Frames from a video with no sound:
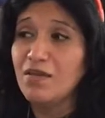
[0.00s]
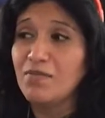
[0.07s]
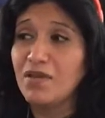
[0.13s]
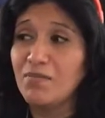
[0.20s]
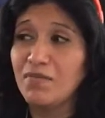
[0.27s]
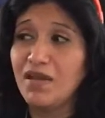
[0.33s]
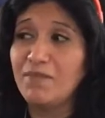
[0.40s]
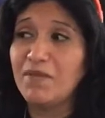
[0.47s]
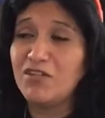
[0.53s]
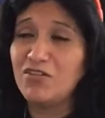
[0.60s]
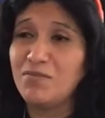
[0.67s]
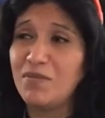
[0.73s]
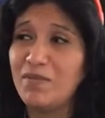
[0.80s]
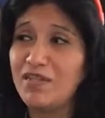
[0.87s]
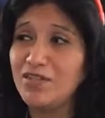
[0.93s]
I
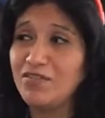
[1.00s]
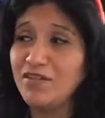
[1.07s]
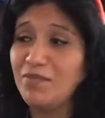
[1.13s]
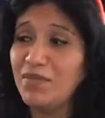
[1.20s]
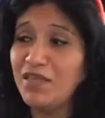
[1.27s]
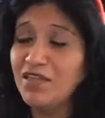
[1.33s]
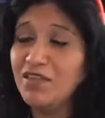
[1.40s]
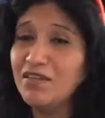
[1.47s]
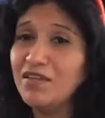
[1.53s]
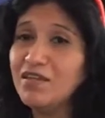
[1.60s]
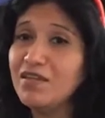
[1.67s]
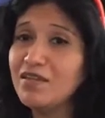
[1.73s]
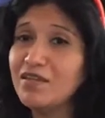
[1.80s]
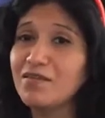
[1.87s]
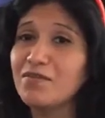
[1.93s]
told him, I'm like, dude, you need
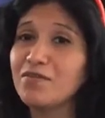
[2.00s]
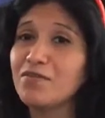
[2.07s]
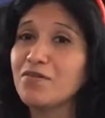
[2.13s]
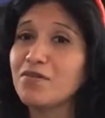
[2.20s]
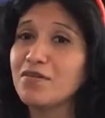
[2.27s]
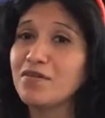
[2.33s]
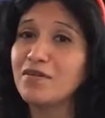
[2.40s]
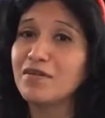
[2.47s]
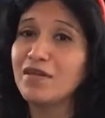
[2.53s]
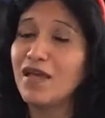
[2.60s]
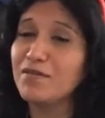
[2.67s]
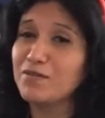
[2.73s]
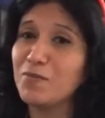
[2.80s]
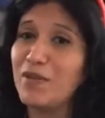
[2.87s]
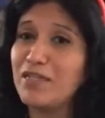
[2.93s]
to
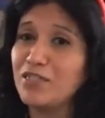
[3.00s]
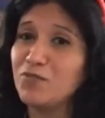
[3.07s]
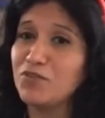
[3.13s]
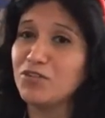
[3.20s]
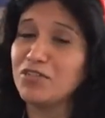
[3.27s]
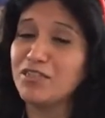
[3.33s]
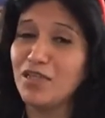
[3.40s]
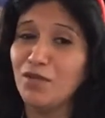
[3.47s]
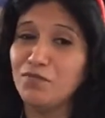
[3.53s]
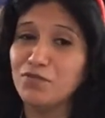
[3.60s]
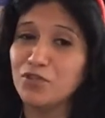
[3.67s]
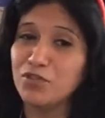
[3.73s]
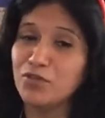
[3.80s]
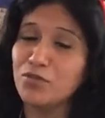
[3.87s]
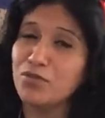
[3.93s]
have space for yourself too.